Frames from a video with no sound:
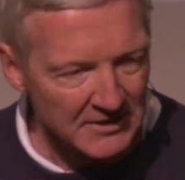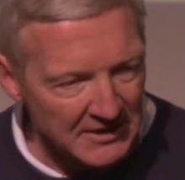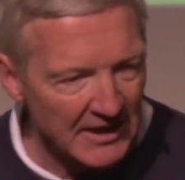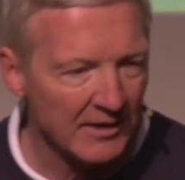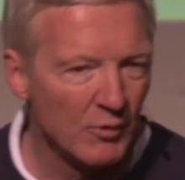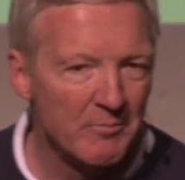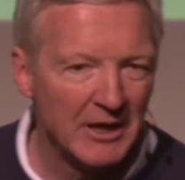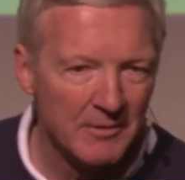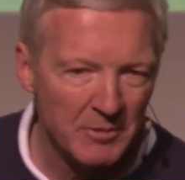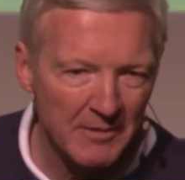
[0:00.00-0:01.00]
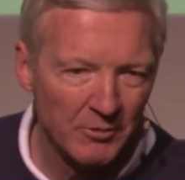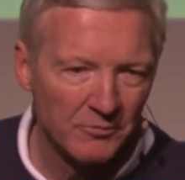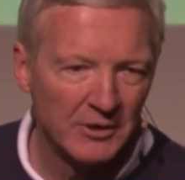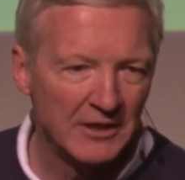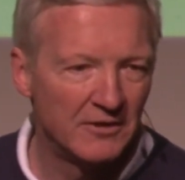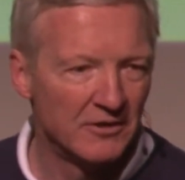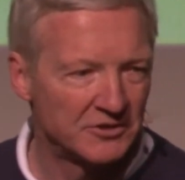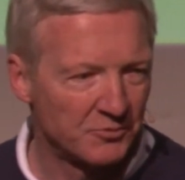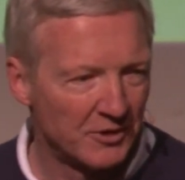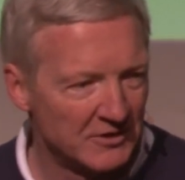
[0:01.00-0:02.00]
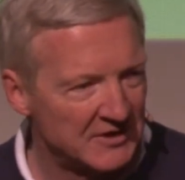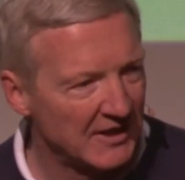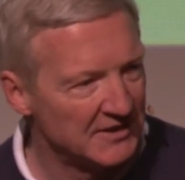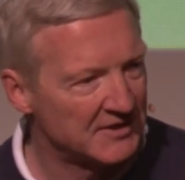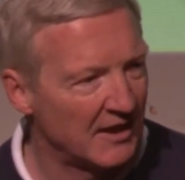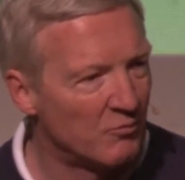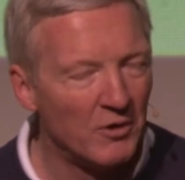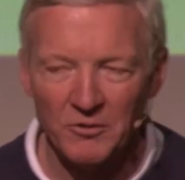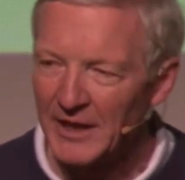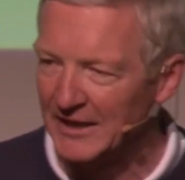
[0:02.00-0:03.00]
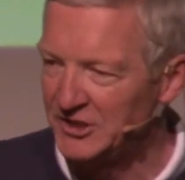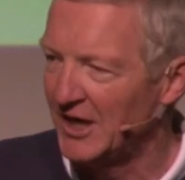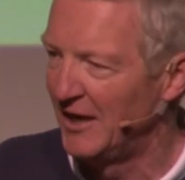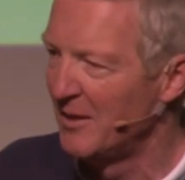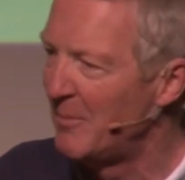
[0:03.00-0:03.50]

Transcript: Today, when many people read those words, they say, Whoa, that John the